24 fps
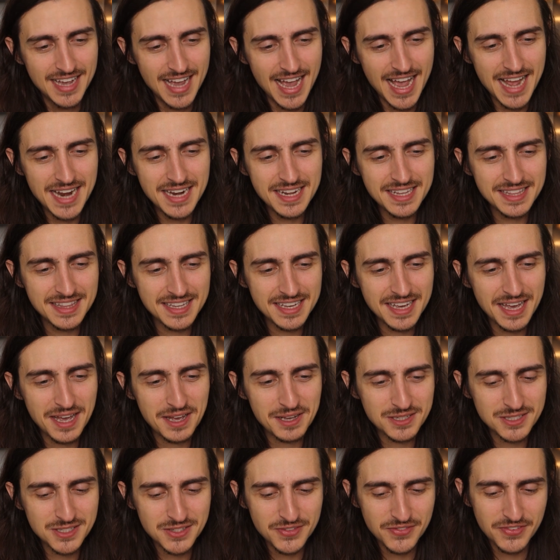Anything
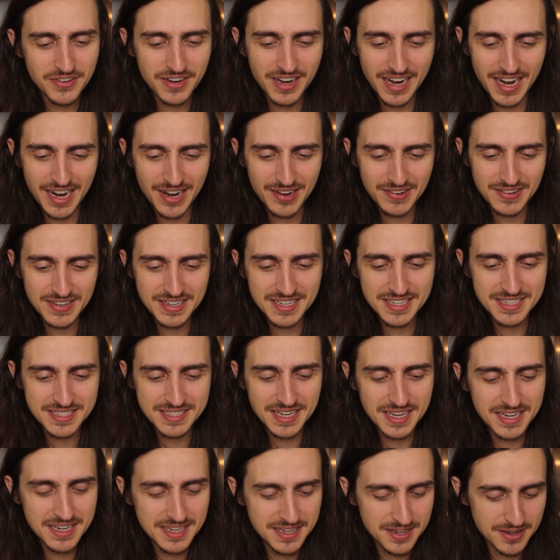else for Aries?
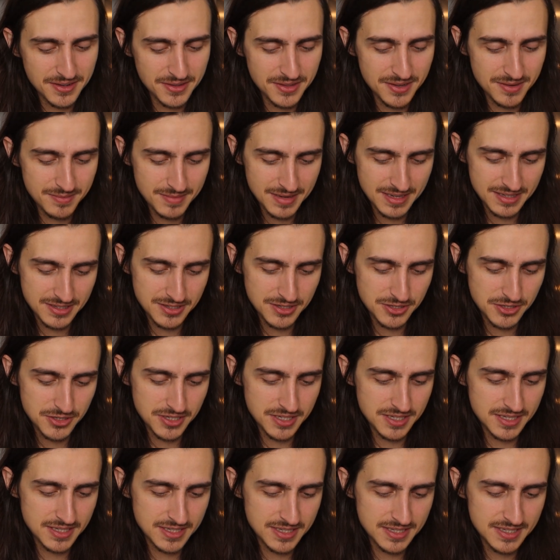Any other
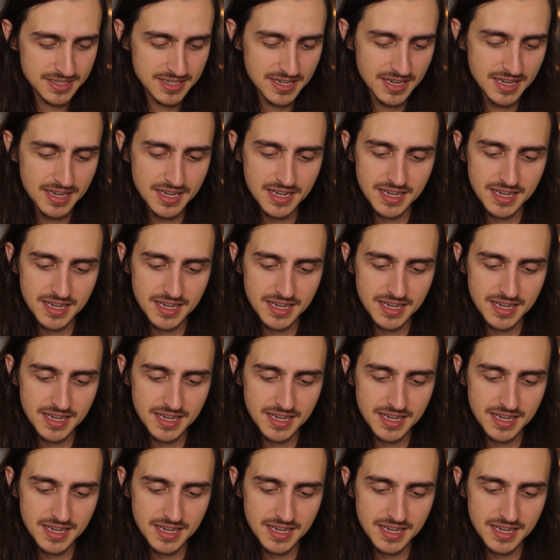messages?